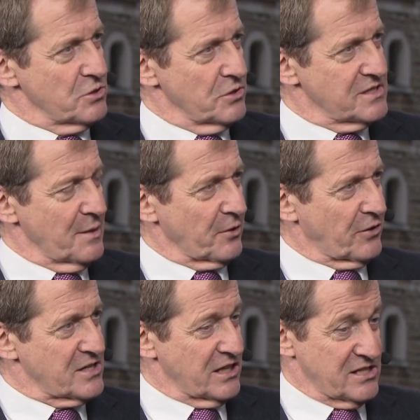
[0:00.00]
sort of
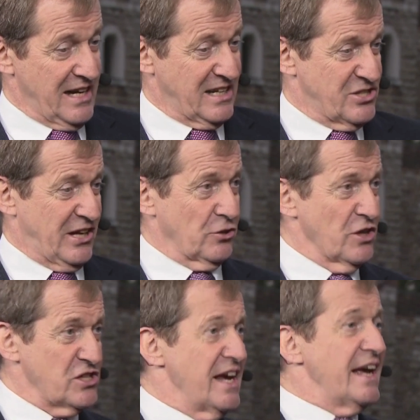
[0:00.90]
democratic check on
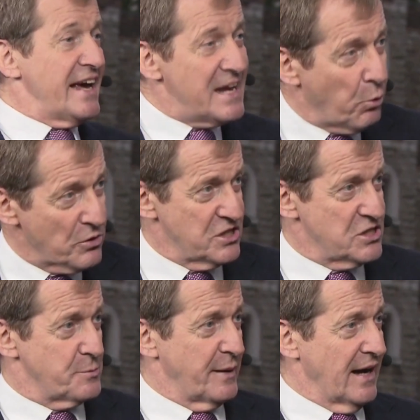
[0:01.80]
this. He wants it
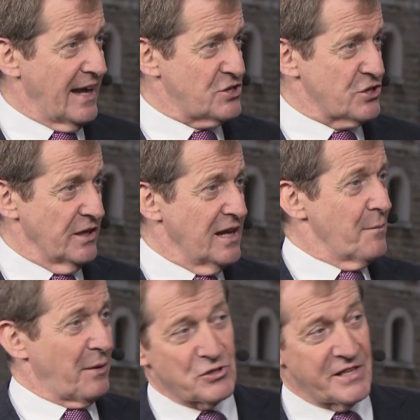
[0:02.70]
to be an election
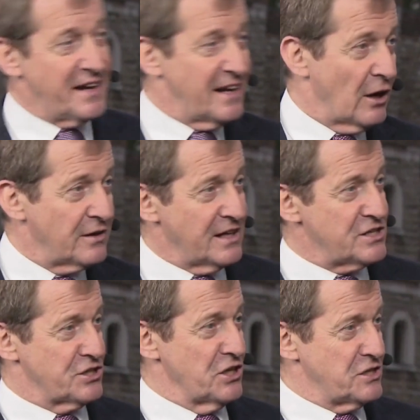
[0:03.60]
because then he only
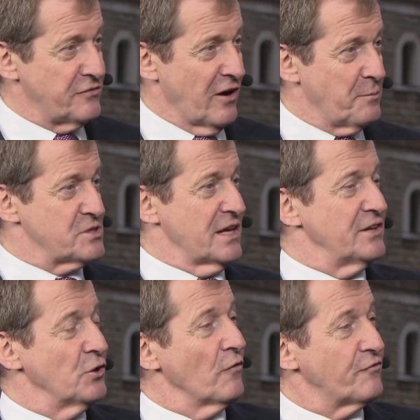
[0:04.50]
needs
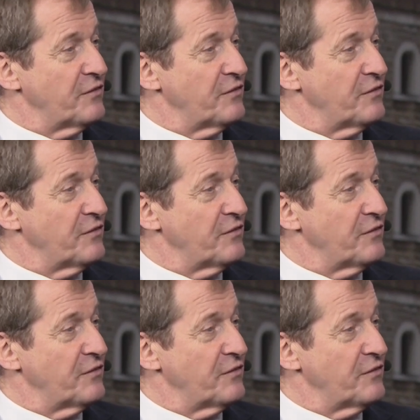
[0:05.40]
35%, not 50%.